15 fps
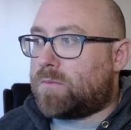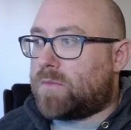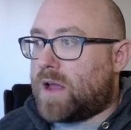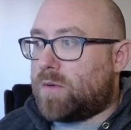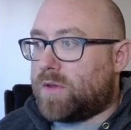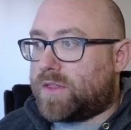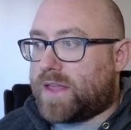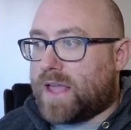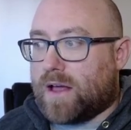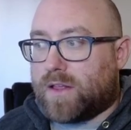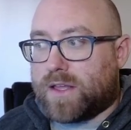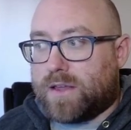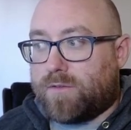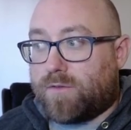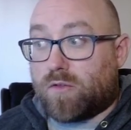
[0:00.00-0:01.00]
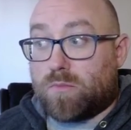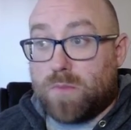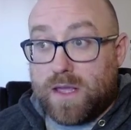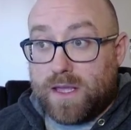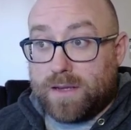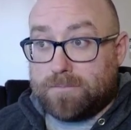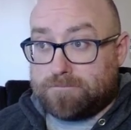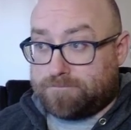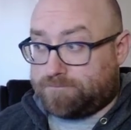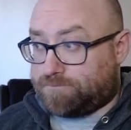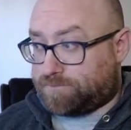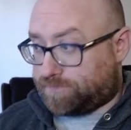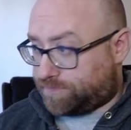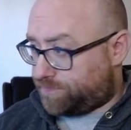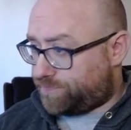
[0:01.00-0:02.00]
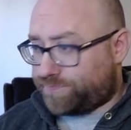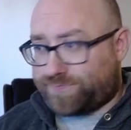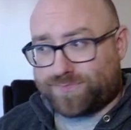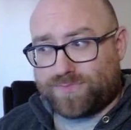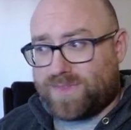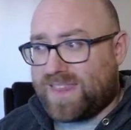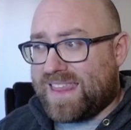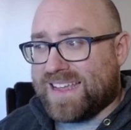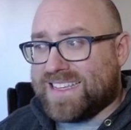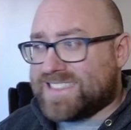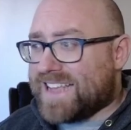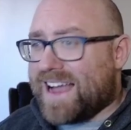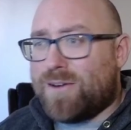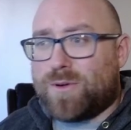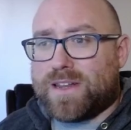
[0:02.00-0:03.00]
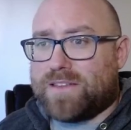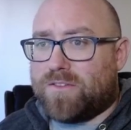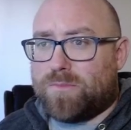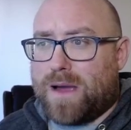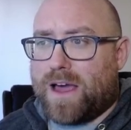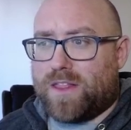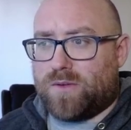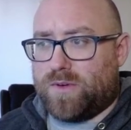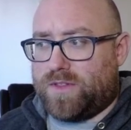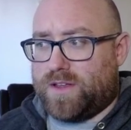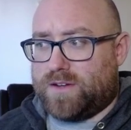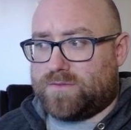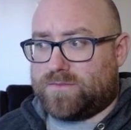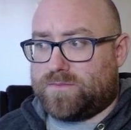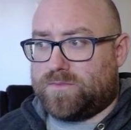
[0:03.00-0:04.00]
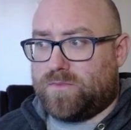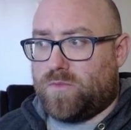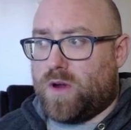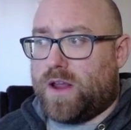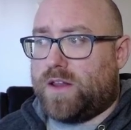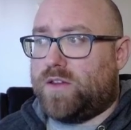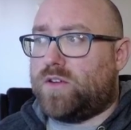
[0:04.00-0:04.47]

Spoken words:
line with Kelly for me is I wouldn't even bother with it, right?